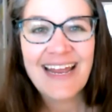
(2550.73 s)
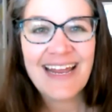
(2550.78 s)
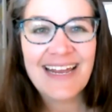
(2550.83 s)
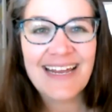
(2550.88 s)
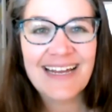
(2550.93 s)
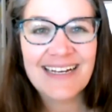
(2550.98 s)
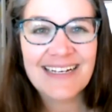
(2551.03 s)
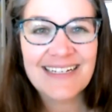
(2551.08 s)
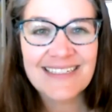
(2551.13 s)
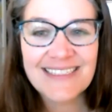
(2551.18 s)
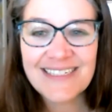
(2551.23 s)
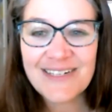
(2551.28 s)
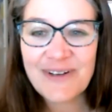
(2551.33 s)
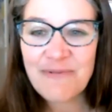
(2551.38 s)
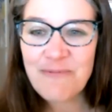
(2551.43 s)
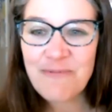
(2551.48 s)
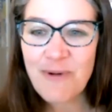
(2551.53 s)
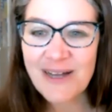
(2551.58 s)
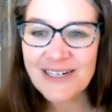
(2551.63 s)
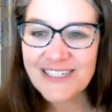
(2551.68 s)
and
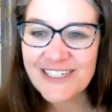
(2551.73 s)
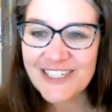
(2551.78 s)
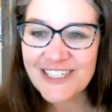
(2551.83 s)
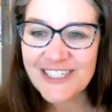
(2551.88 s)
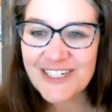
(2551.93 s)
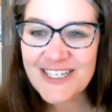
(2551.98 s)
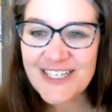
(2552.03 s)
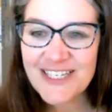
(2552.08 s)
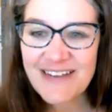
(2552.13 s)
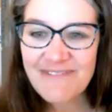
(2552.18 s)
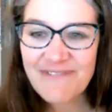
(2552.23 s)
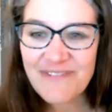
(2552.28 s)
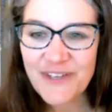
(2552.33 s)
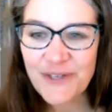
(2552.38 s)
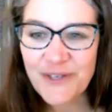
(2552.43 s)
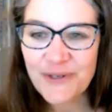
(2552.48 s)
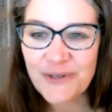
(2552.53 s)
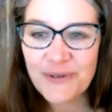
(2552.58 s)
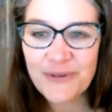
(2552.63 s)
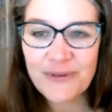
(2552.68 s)
wonders if
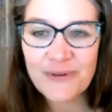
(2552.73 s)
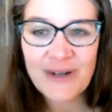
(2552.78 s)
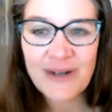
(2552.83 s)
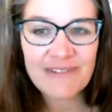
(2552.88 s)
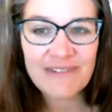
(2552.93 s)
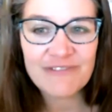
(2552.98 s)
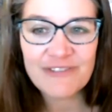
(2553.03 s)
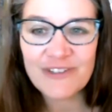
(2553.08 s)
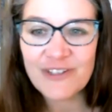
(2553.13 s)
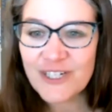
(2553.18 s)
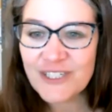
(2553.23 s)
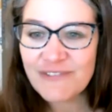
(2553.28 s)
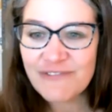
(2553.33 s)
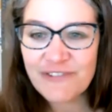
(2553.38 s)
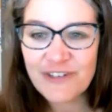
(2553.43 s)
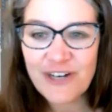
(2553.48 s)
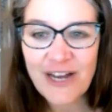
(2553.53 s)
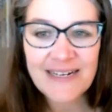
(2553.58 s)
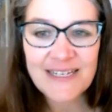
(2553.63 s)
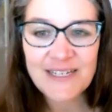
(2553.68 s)
you have looked
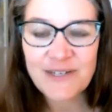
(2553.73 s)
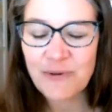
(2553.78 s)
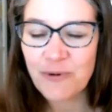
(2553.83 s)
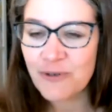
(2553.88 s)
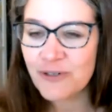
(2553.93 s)
for any